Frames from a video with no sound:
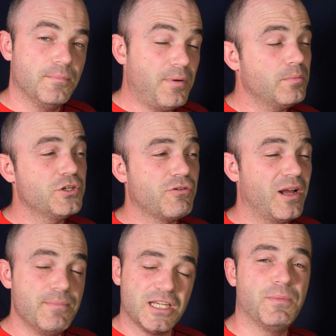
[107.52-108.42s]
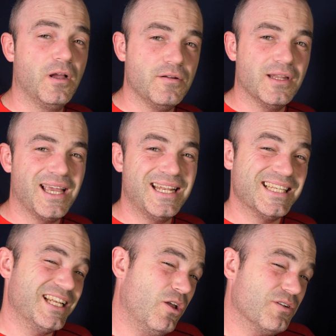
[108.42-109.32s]
but I'm going to try and mix my own, and it's
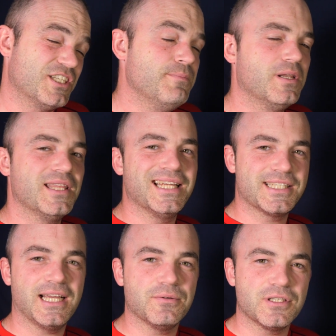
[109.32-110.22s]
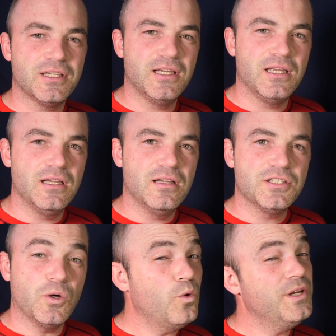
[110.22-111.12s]
a lot simpler than it sounds. So all